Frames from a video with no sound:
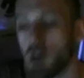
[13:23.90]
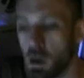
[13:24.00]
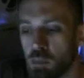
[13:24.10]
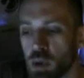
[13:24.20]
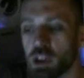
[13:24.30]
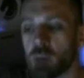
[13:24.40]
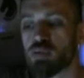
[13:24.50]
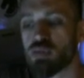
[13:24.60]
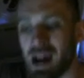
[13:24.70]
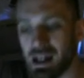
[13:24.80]
but the
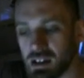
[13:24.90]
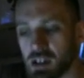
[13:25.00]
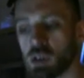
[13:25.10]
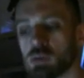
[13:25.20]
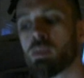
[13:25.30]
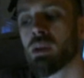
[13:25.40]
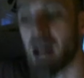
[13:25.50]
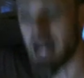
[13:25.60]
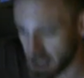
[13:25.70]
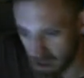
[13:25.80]
practical reply that's